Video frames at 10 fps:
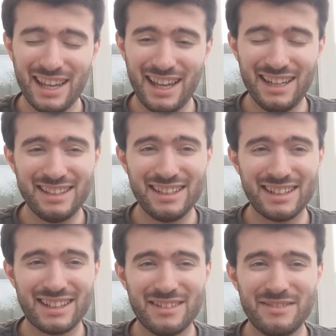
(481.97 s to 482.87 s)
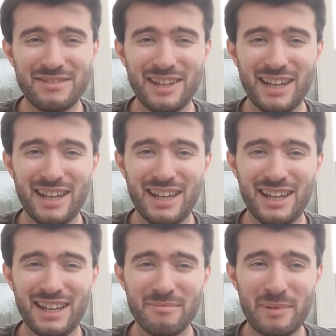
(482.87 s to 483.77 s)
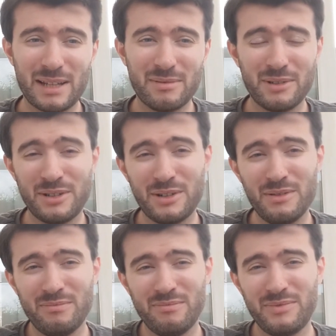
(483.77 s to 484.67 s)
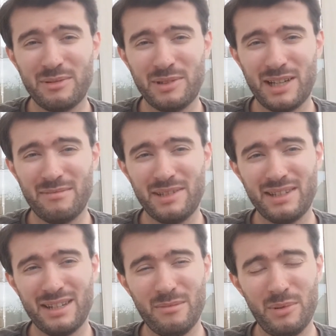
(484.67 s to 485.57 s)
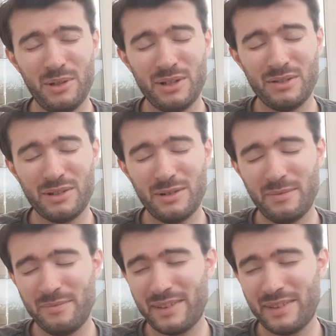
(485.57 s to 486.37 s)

in kind of passport control sometimes, border control.